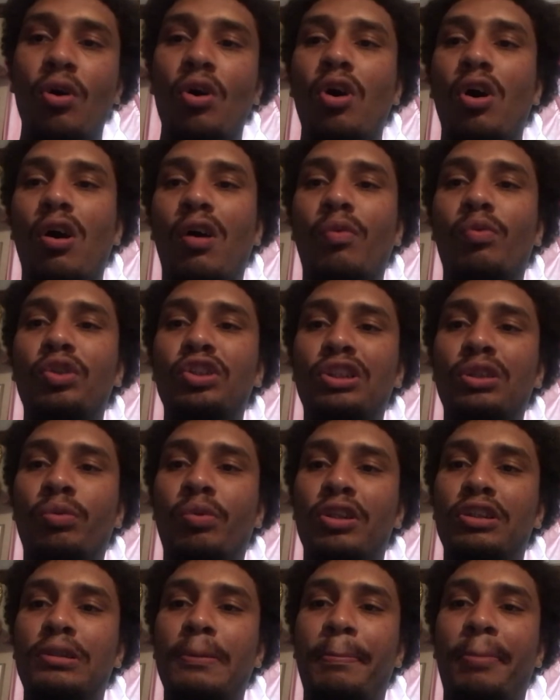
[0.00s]
Or would you
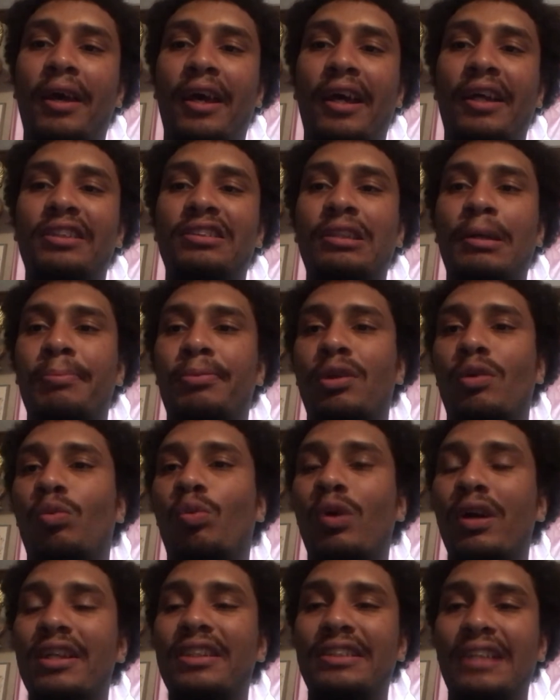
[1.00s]
want to pay something
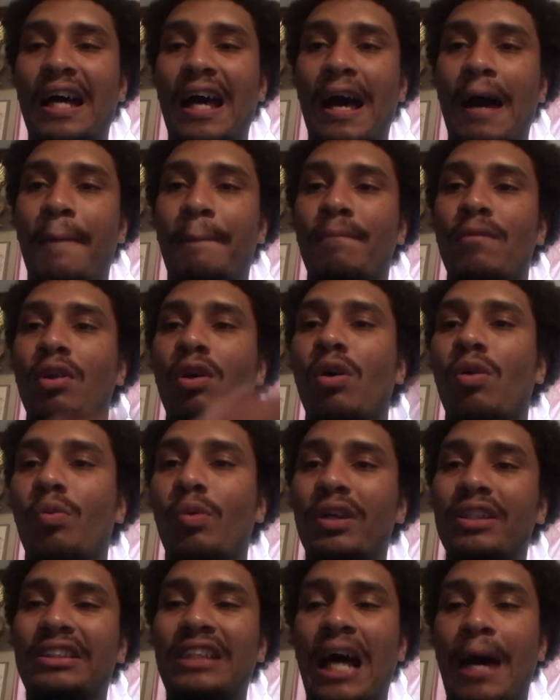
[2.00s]
one time,
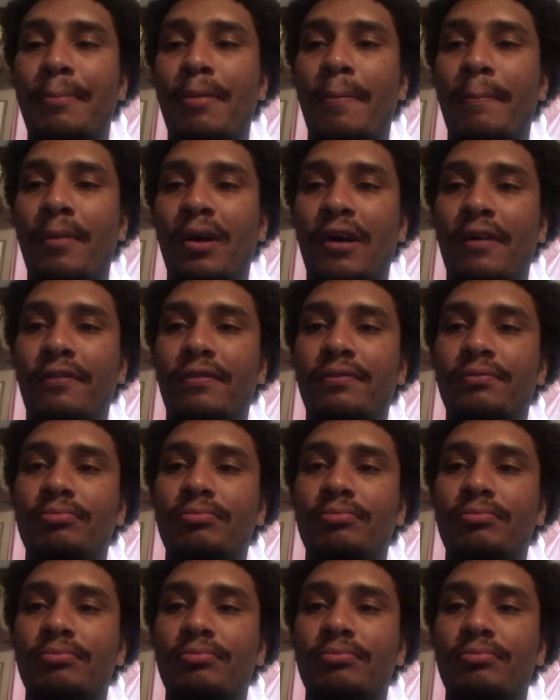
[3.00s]
one time a month,